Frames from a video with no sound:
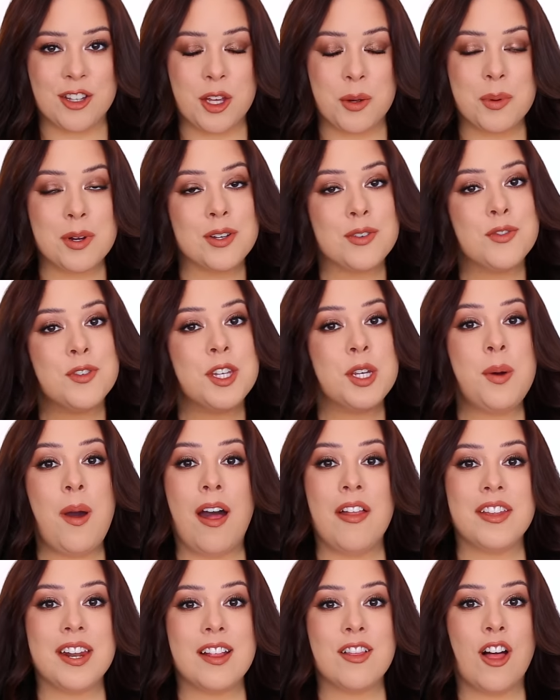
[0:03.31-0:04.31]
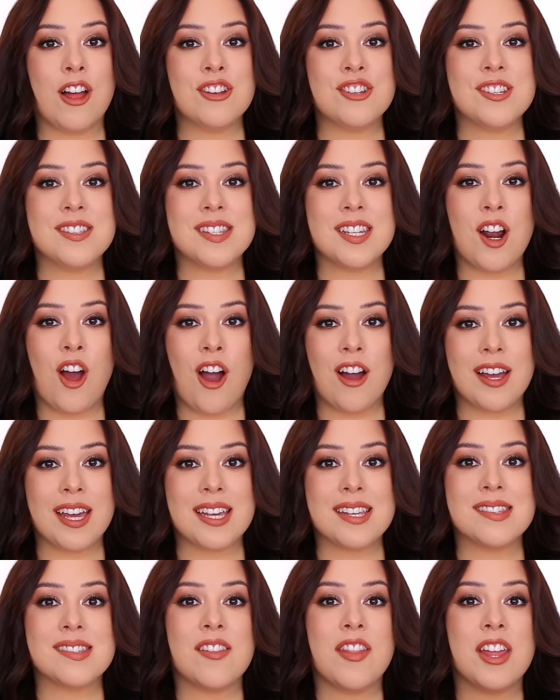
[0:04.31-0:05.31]
There were a few holiday launches in
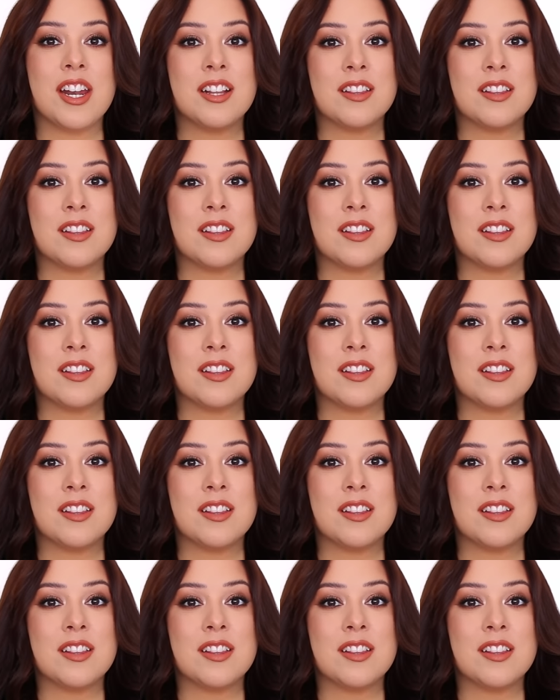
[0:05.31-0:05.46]
August and then